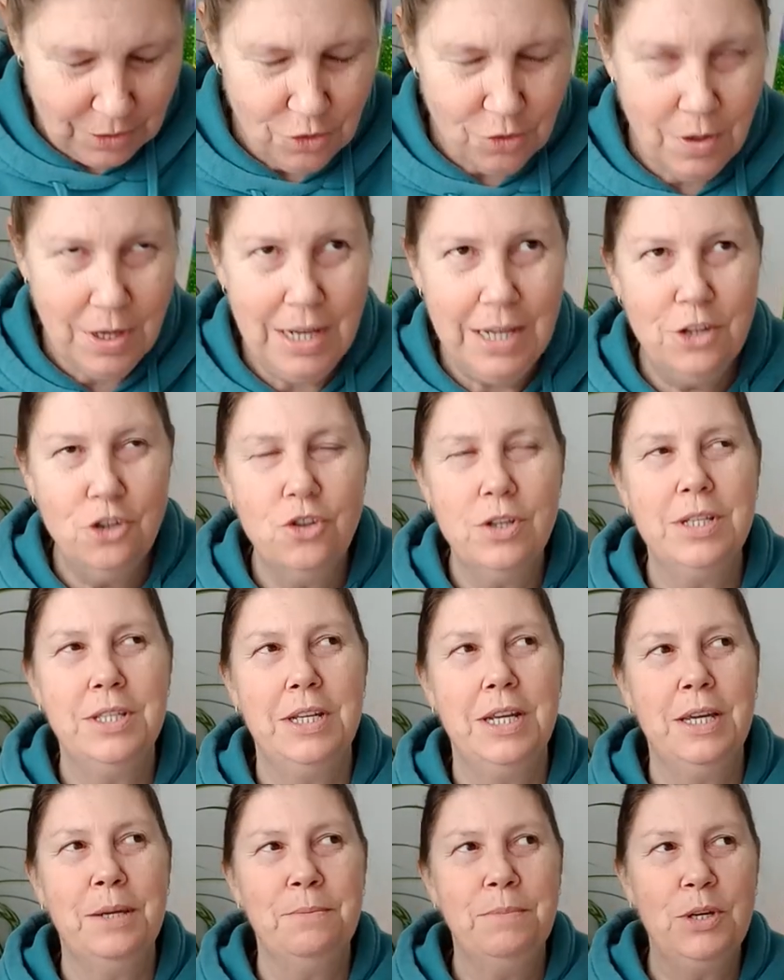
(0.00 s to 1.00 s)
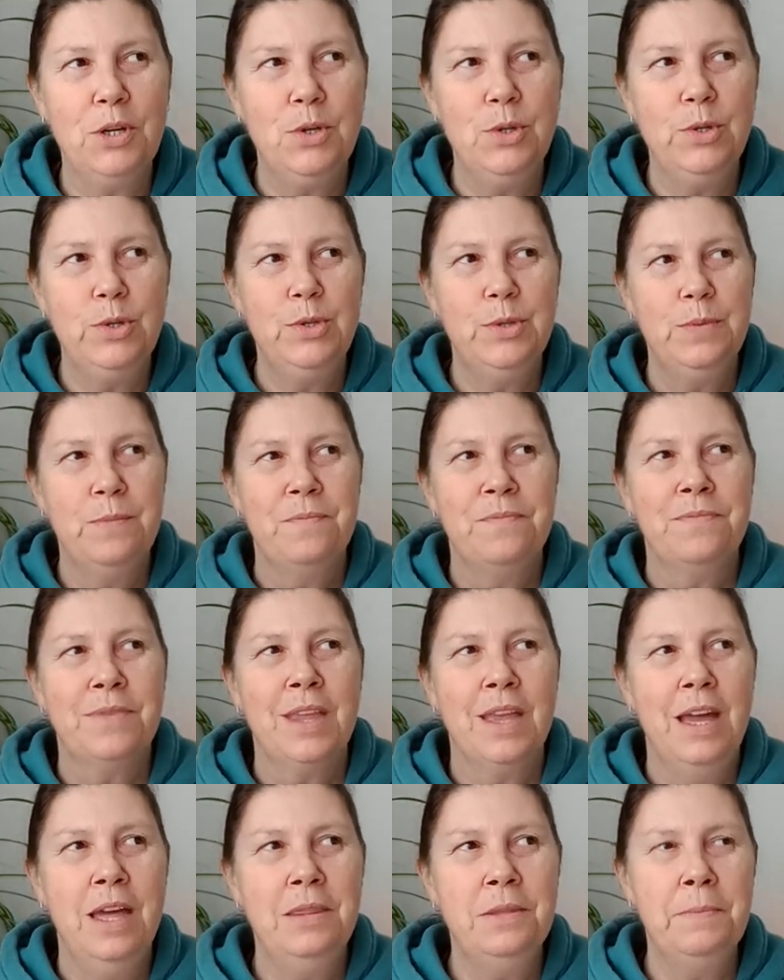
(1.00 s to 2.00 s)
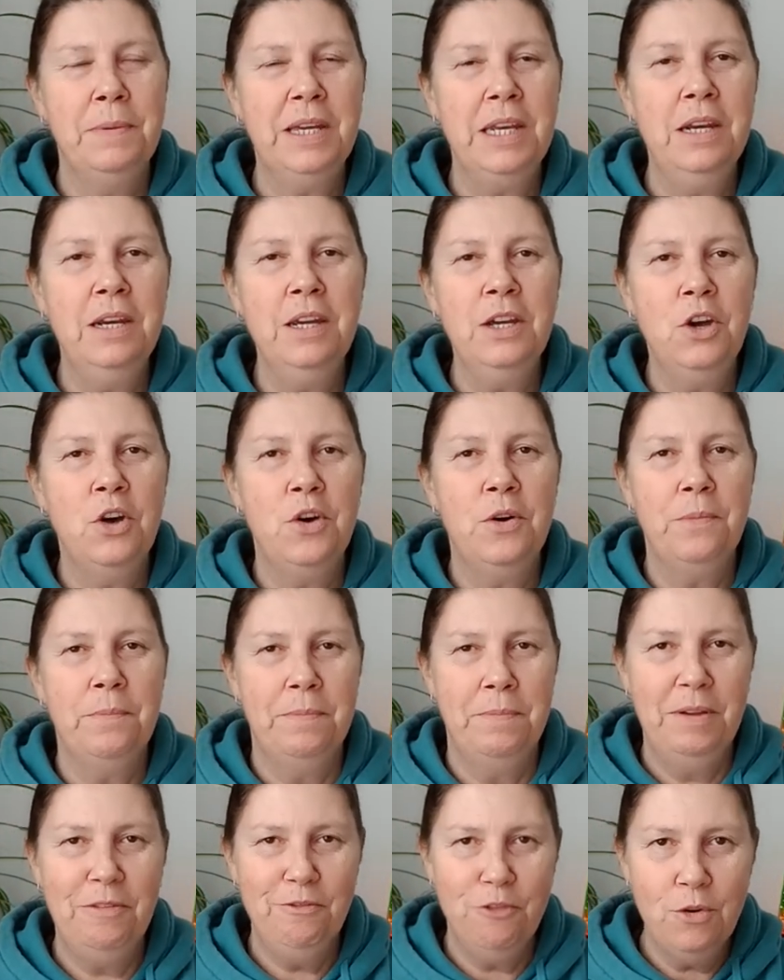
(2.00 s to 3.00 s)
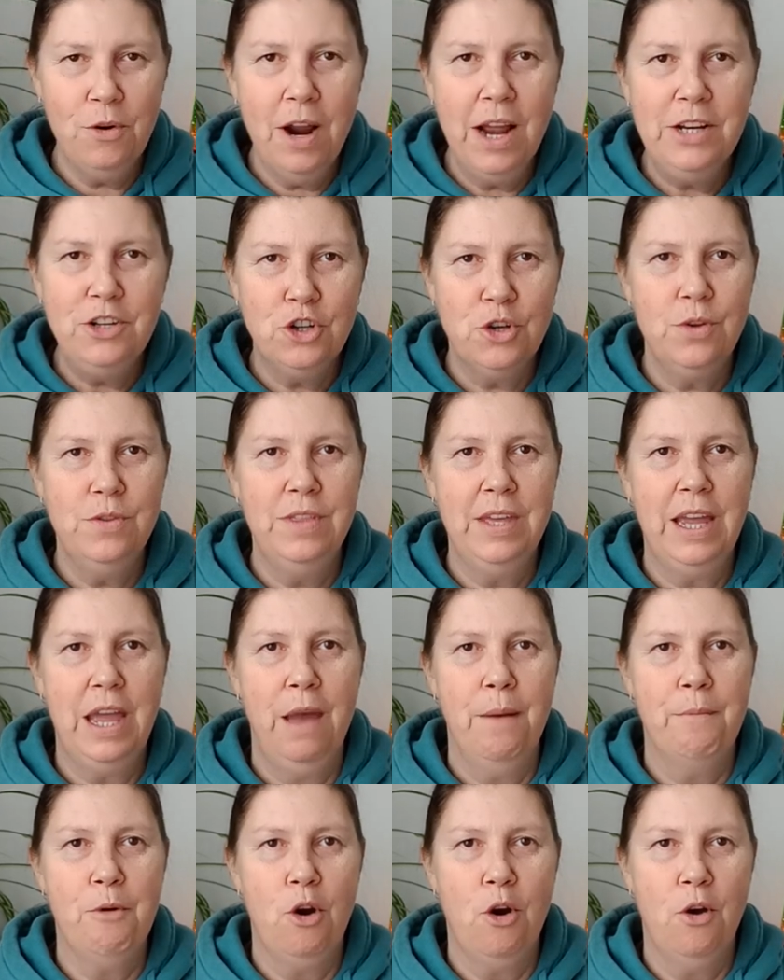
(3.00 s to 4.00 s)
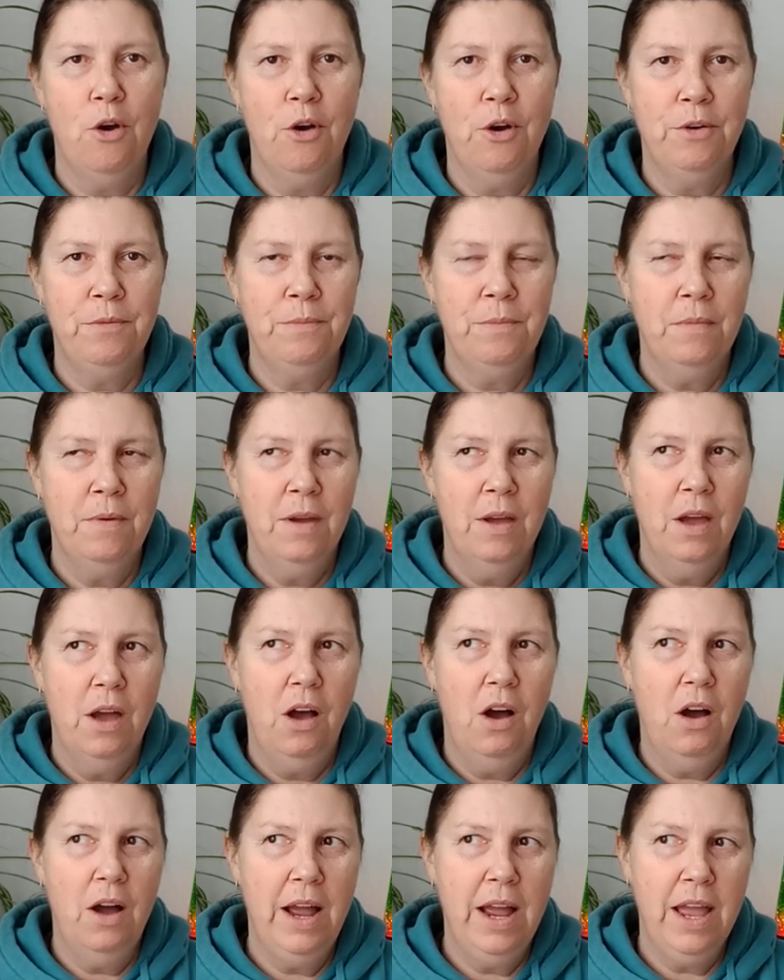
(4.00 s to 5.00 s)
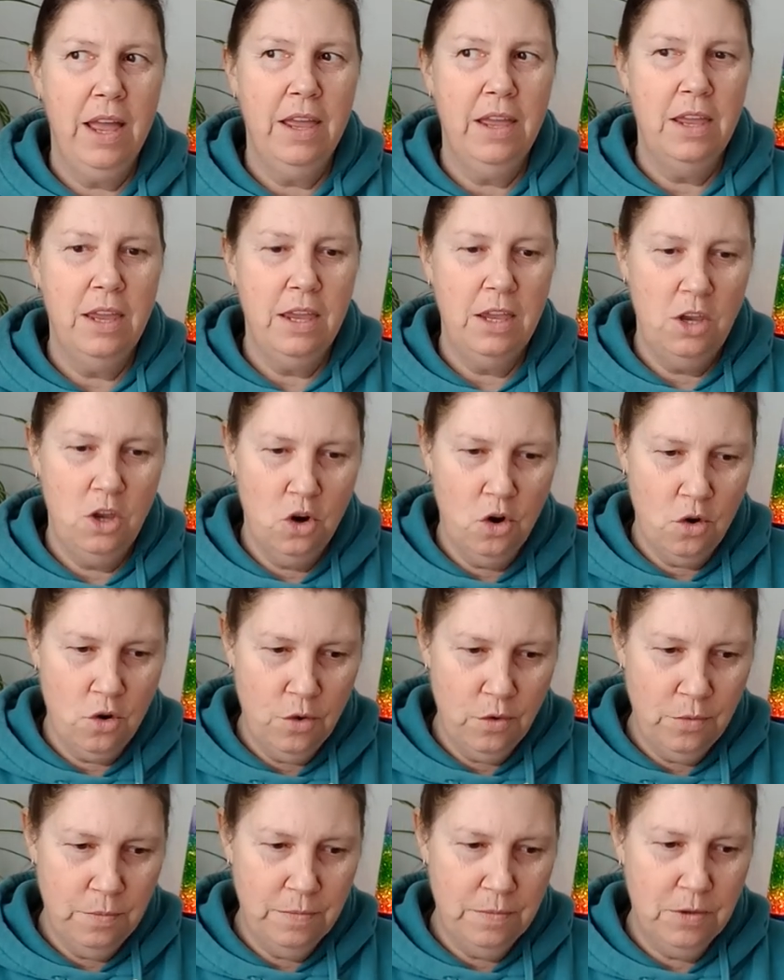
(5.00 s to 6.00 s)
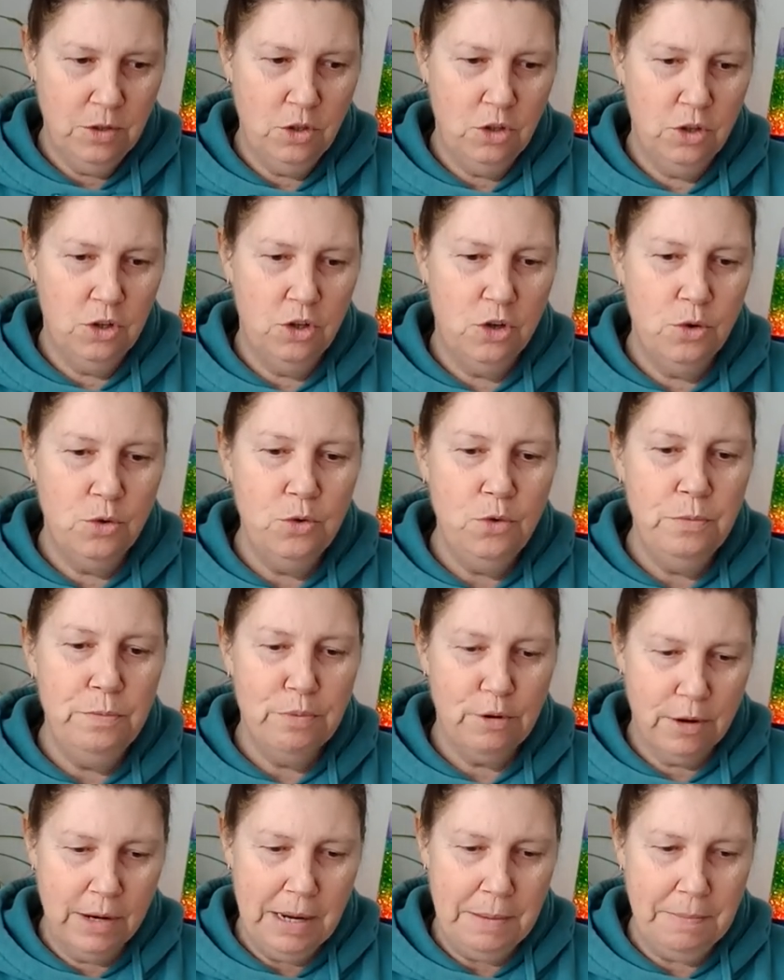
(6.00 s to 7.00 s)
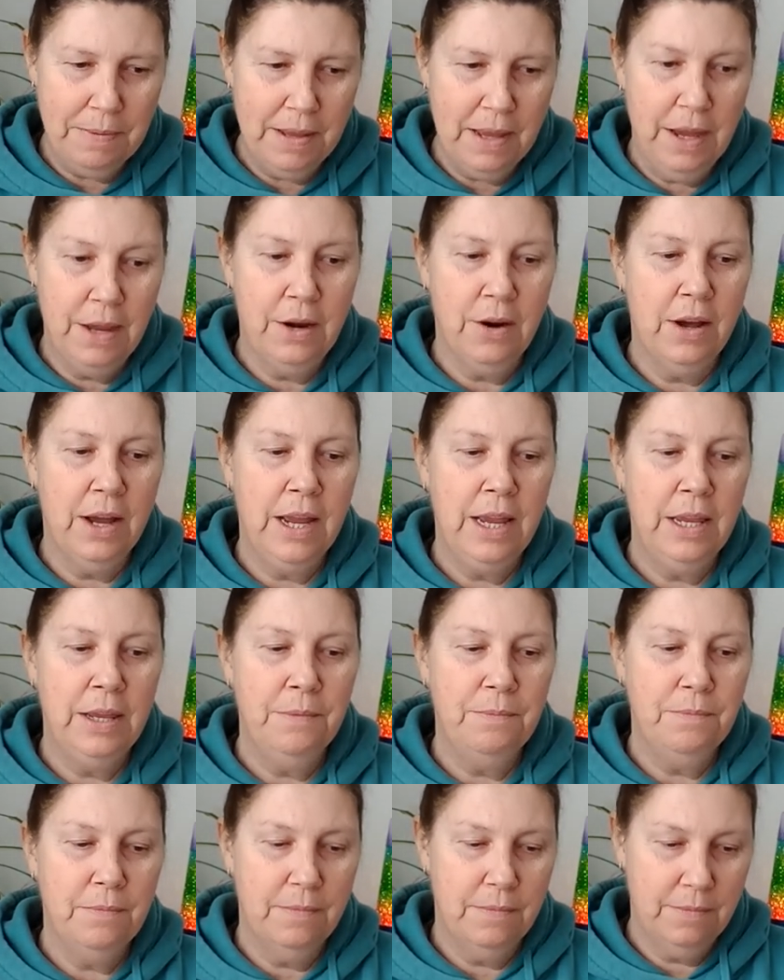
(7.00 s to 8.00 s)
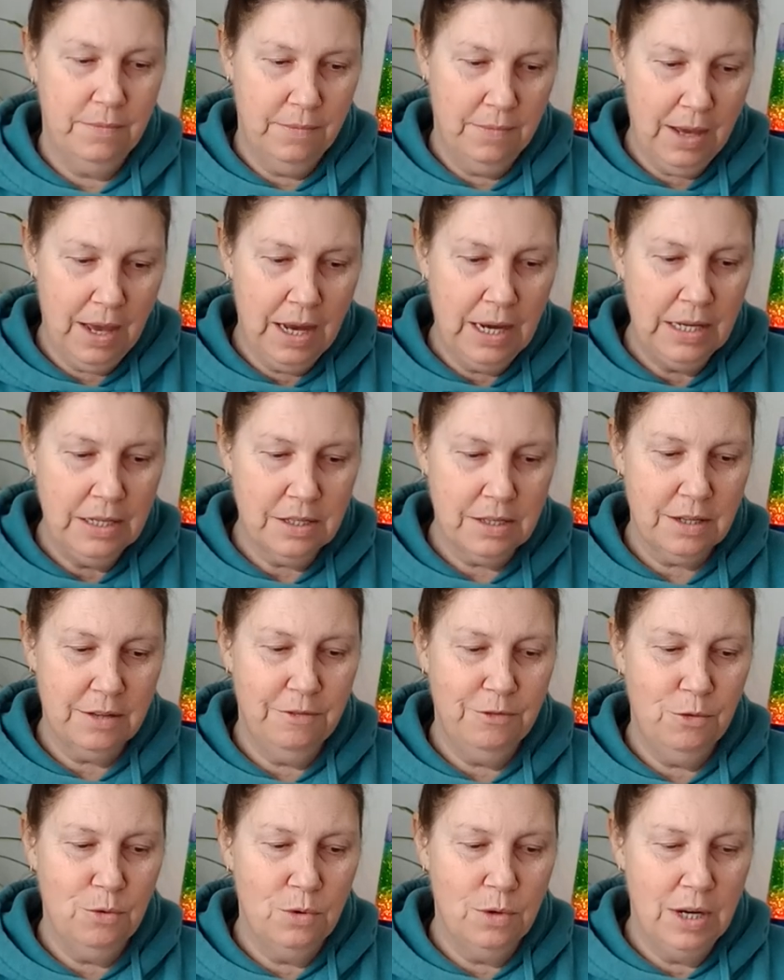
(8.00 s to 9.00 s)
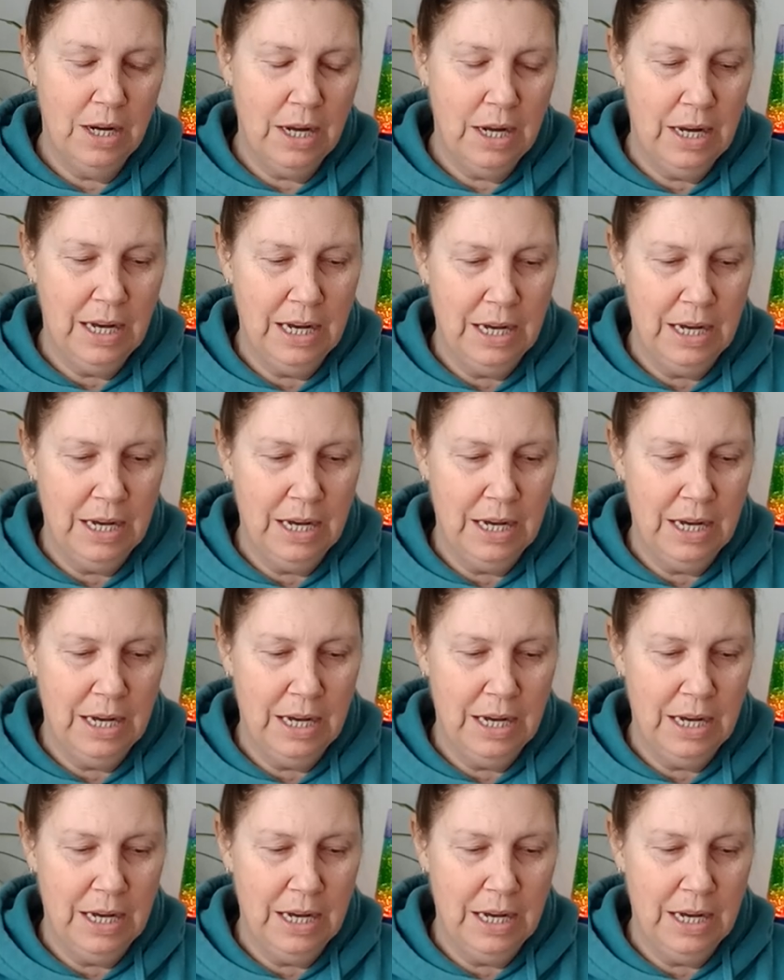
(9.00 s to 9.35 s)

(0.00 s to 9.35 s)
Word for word: really interesting, because at the beginning, before I turn the camera on, I, you know, do prep and I ask for